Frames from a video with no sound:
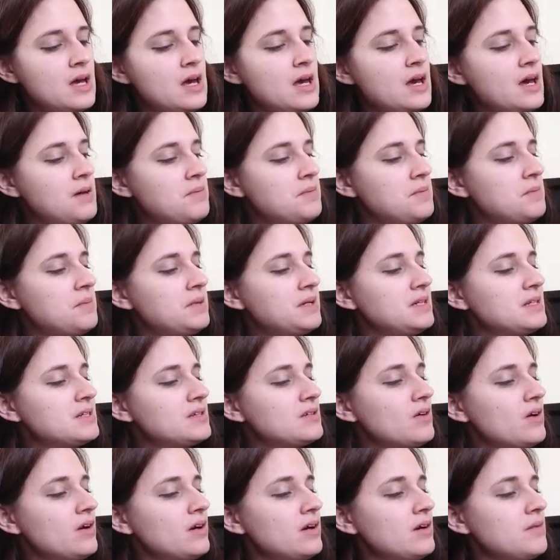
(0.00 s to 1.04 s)
but it's
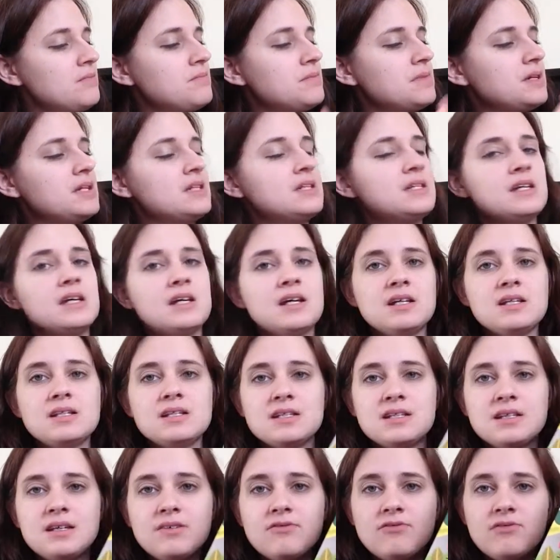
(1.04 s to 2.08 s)
not an immediate
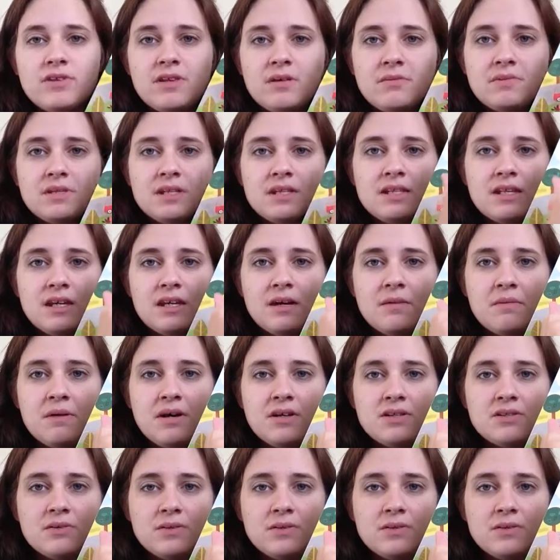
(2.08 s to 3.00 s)
thing for them to think about,